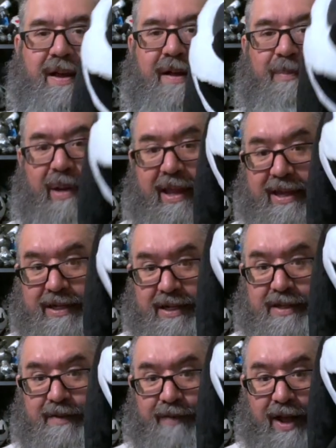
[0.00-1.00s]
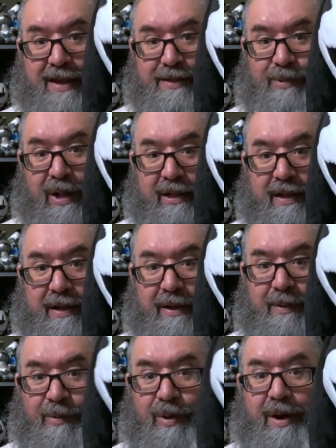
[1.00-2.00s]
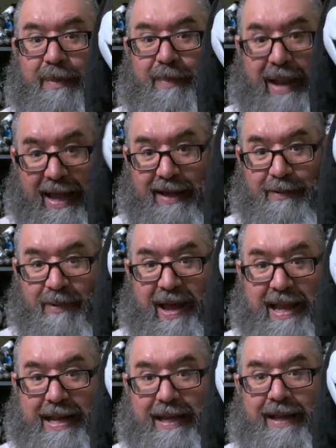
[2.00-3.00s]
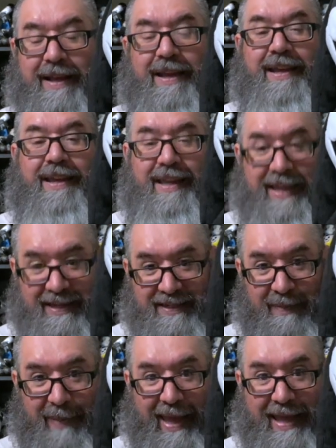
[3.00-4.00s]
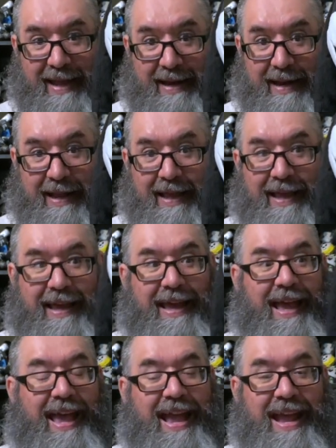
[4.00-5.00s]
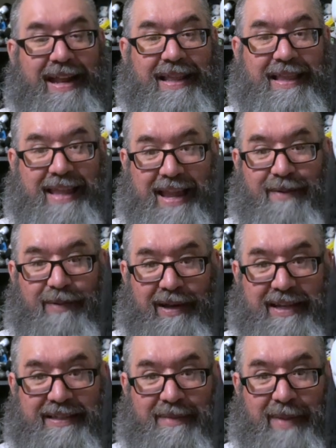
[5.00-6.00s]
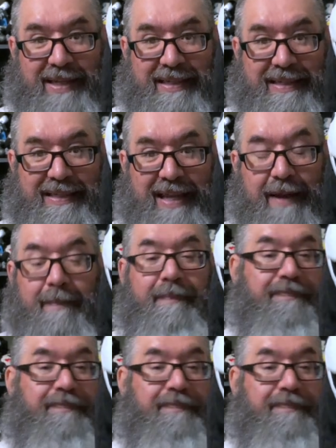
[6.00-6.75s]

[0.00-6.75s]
plushes of Oswald were black and white in Japan, and they released them as a set.